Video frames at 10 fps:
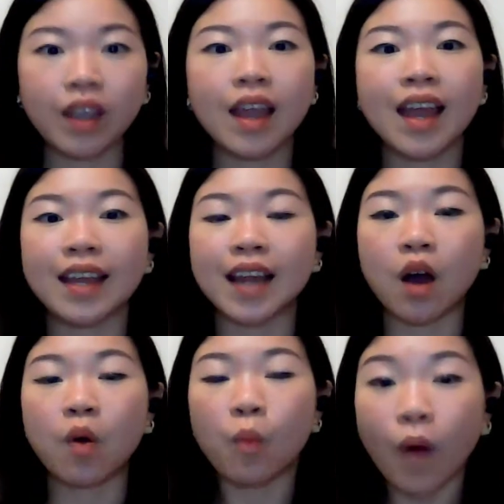
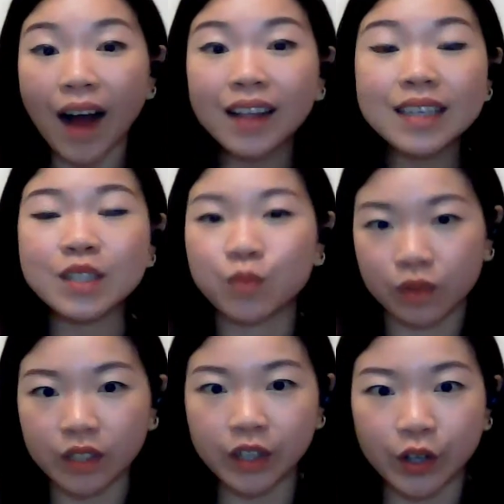Now, while it's
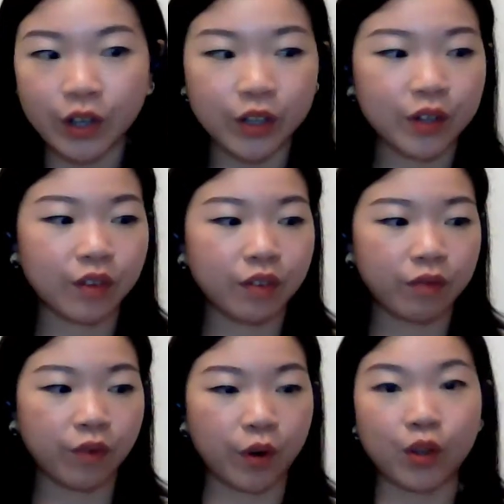really good
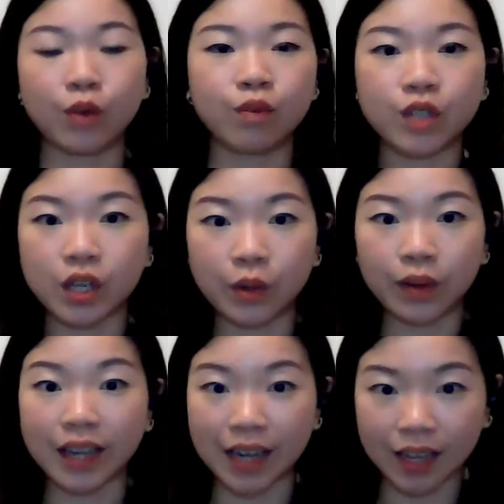for you to
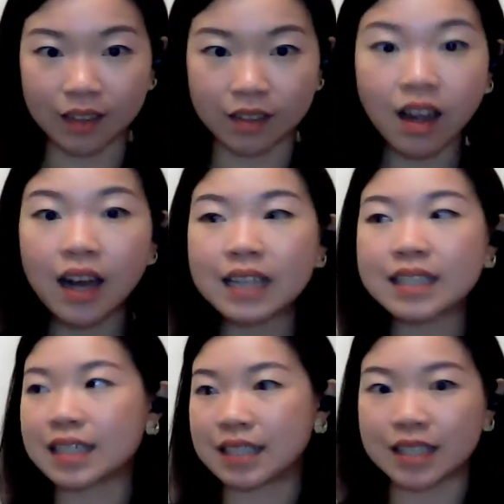connect the dots
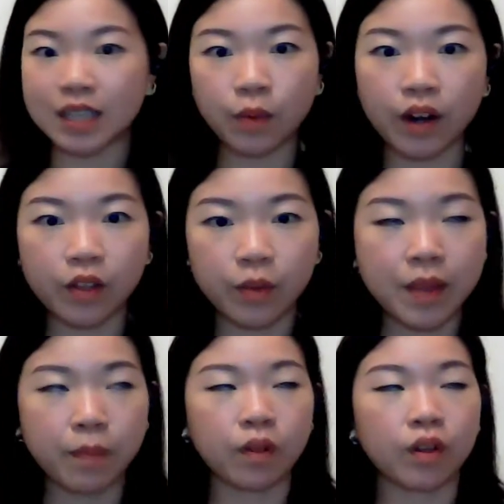and see what other
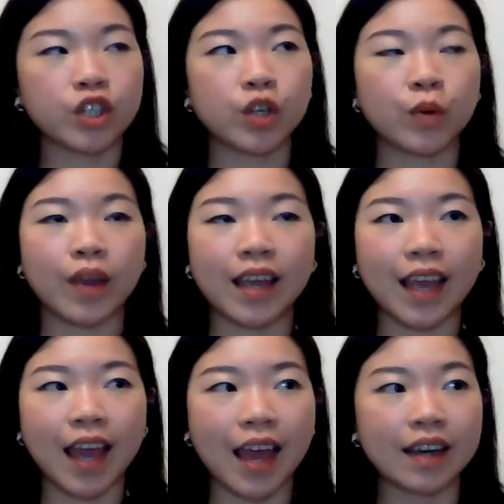people are doing
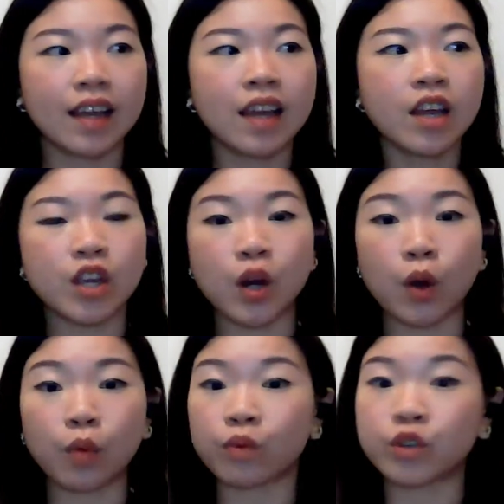and
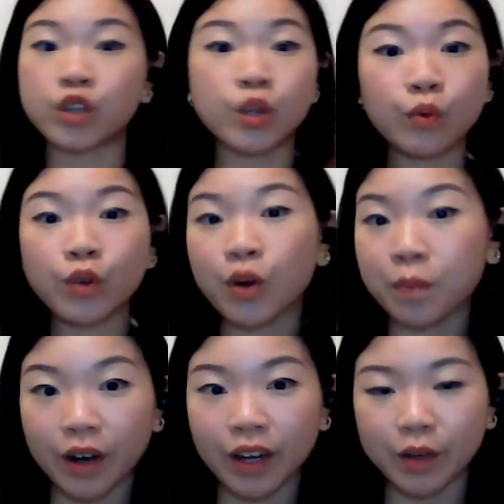do your
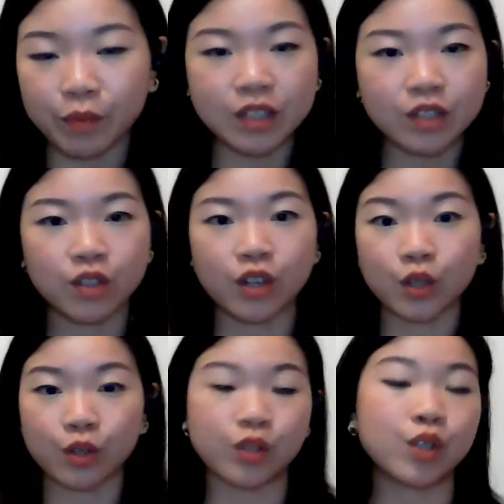market research
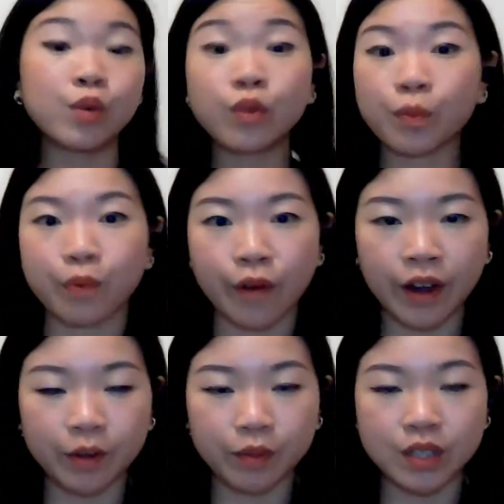or do your
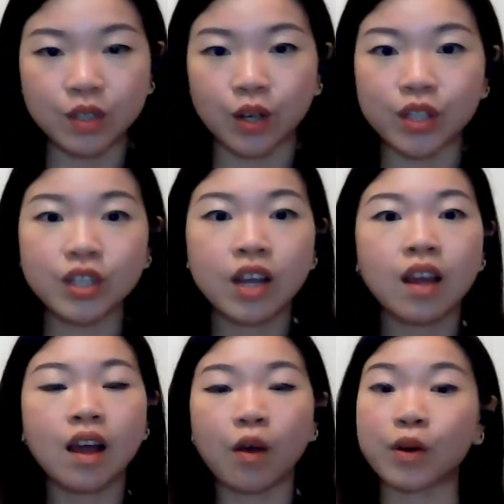product research
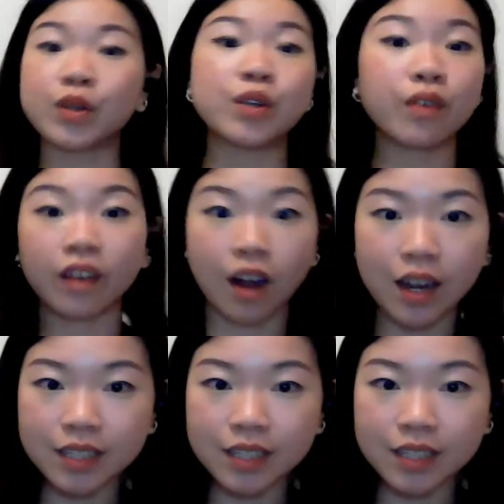or do your content